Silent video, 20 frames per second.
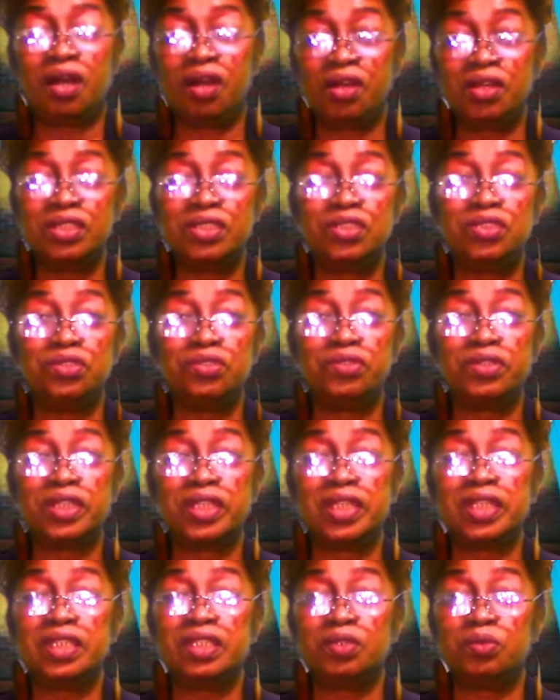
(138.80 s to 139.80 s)
are
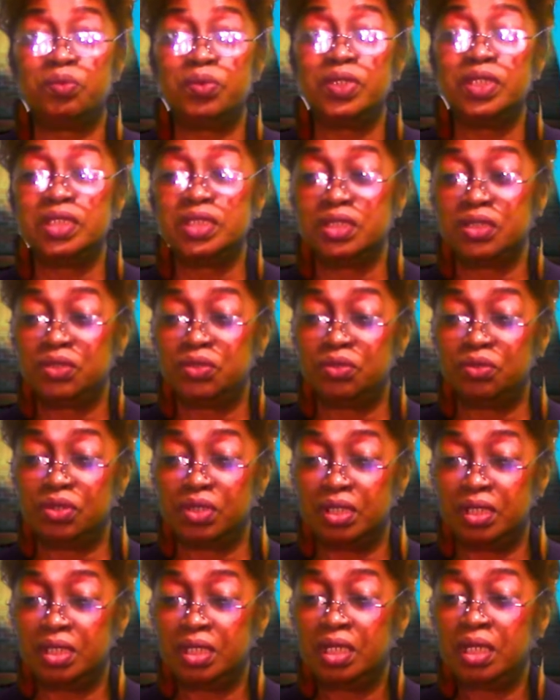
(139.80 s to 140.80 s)
enduring it, and will
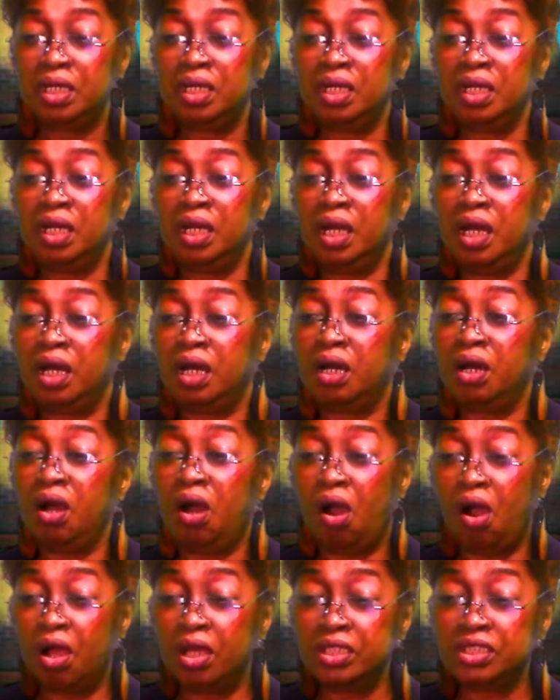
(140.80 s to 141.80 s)
endure
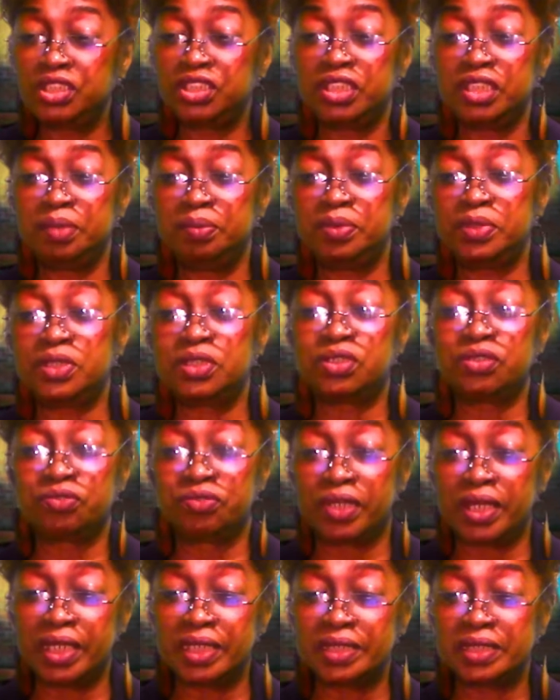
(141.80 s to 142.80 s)
hardships,
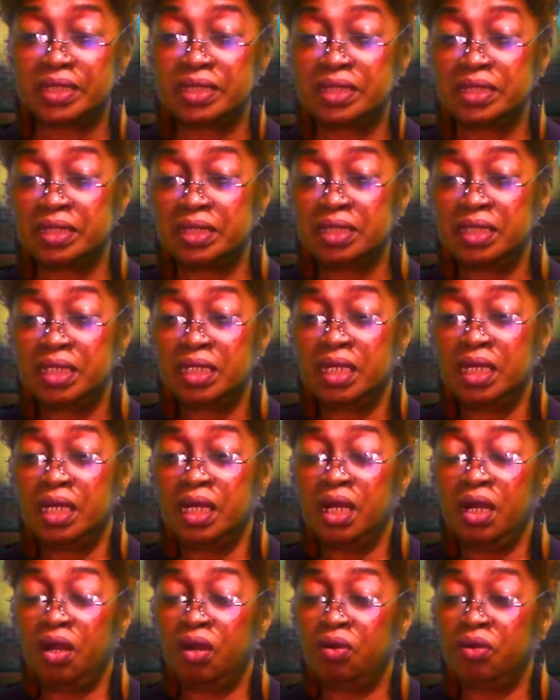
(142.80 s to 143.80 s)
stress.
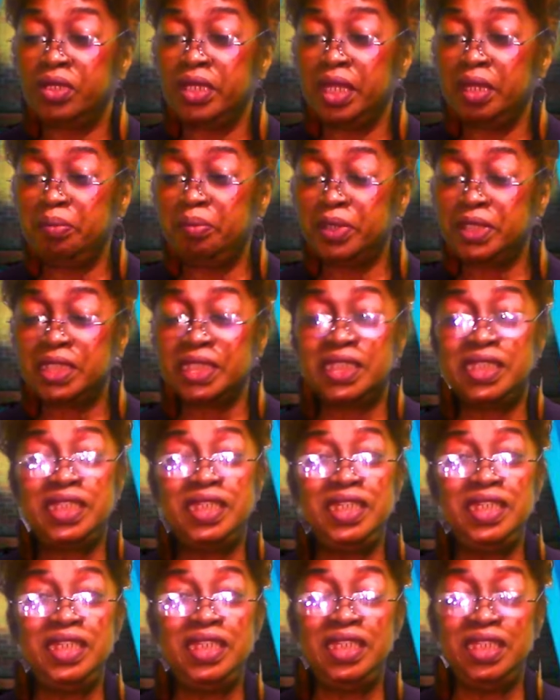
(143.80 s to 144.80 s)
Okay, but the
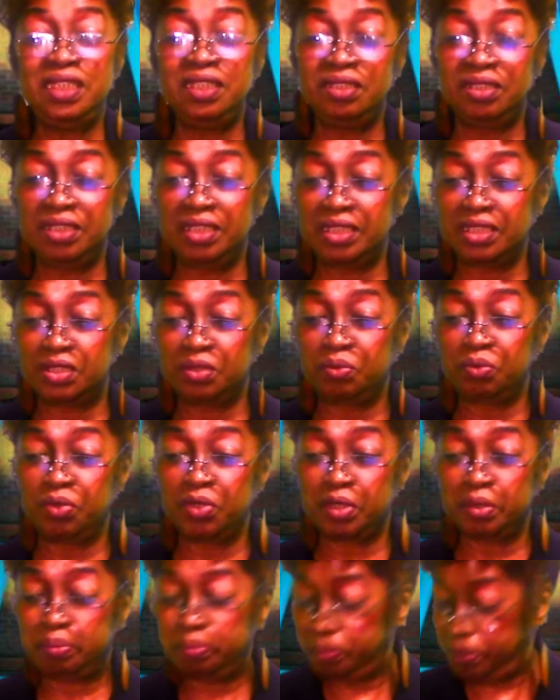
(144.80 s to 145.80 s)
key here is the
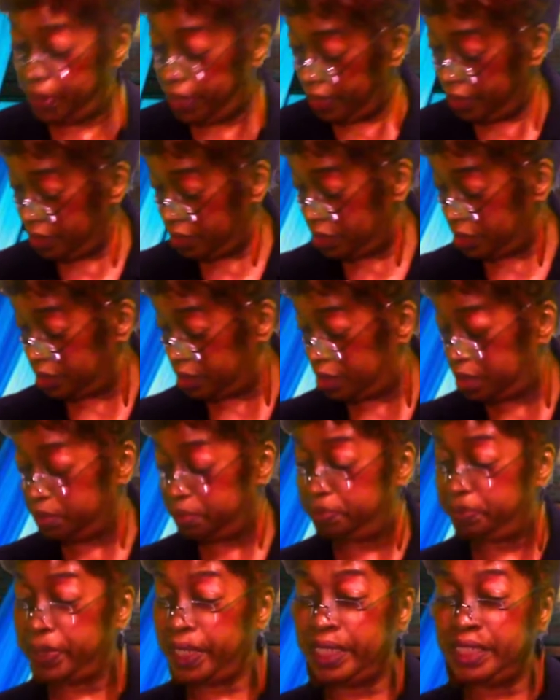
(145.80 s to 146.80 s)
word patient, to
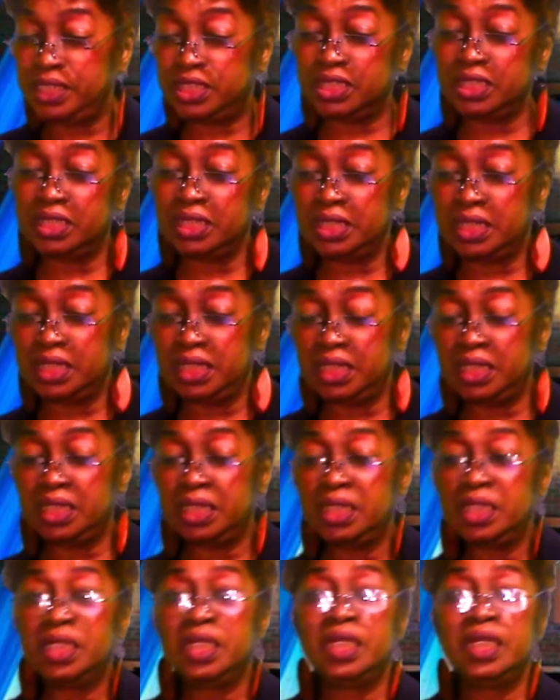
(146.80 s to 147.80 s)
patiently
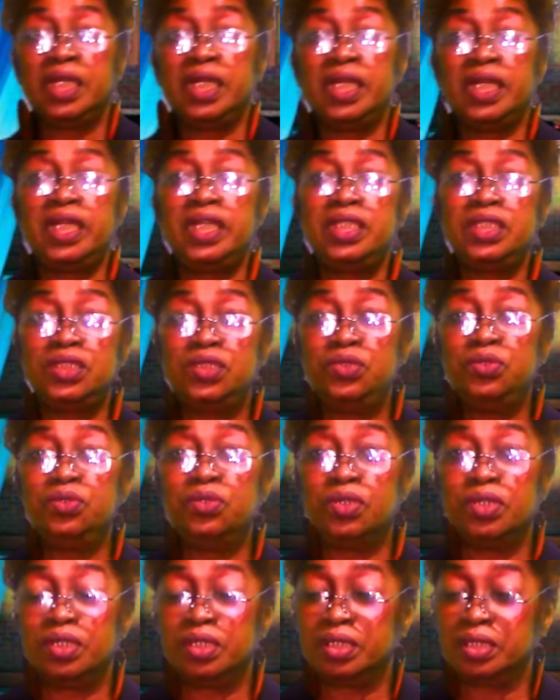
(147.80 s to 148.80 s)

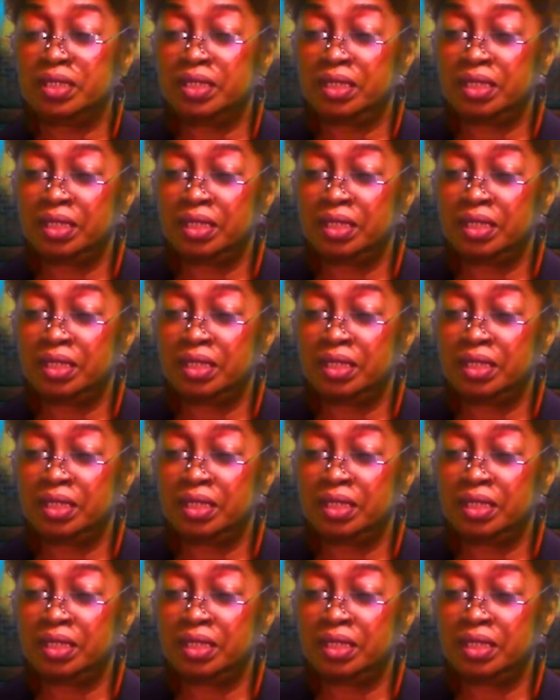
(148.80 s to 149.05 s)
endure,